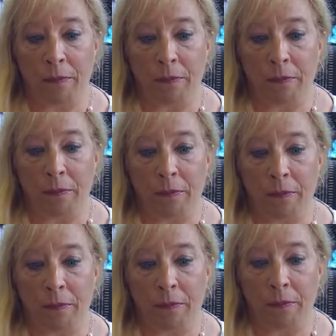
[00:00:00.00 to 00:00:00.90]
real
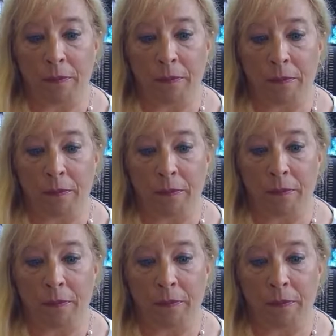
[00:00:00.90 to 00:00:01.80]
big decisions
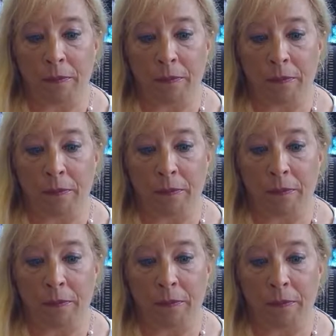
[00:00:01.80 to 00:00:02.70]
for you
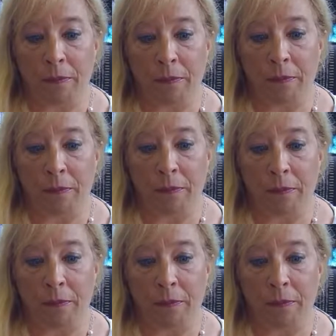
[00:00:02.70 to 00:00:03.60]
in the
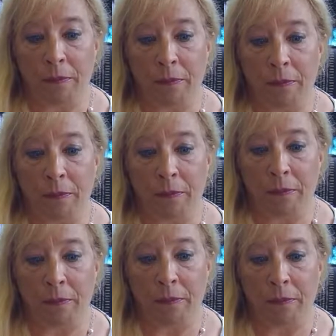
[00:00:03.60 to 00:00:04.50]
week. That
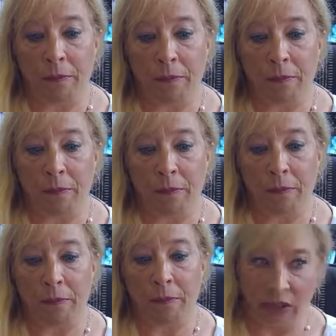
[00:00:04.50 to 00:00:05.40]
might be
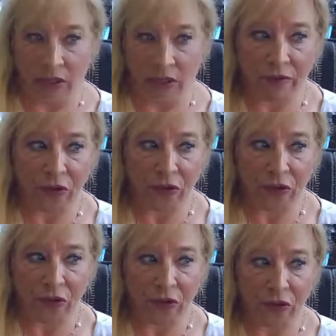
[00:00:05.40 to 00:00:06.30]
for
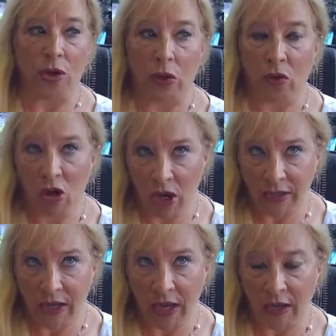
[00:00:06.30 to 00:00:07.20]
deliveries or new
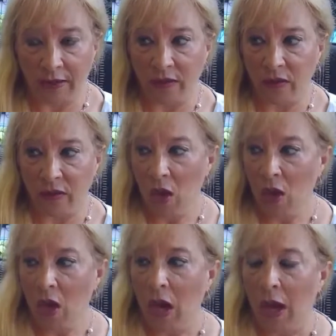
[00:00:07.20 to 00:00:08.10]
contacts.
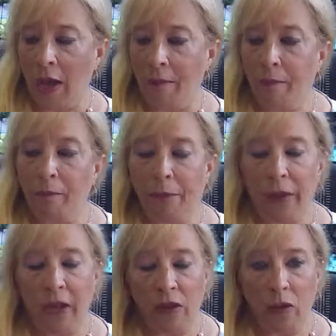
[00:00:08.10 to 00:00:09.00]

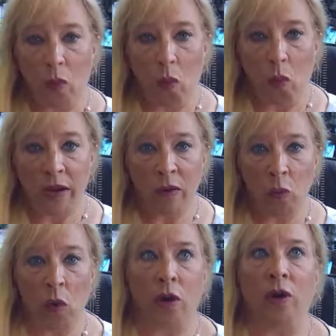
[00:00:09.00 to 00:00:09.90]
But
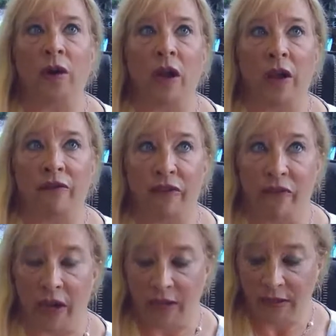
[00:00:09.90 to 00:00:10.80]
one word of
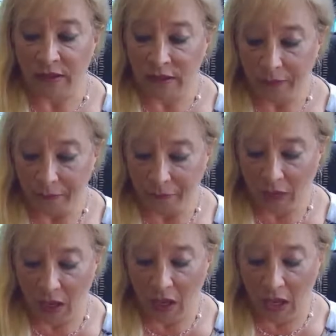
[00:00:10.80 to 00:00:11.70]
advice
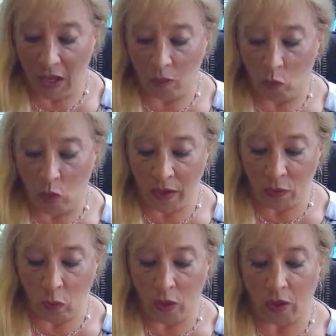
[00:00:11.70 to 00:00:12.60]
and
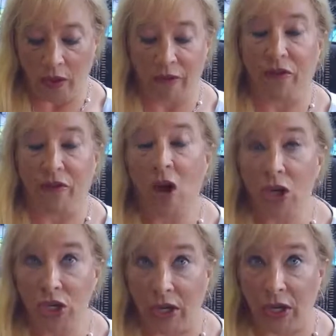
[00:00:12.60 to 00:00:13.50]
one word of
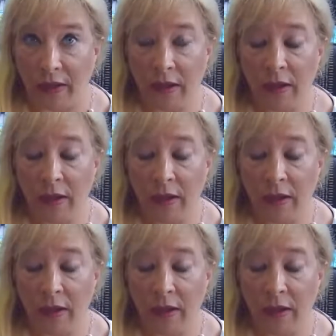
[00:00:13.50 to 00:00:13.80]
caution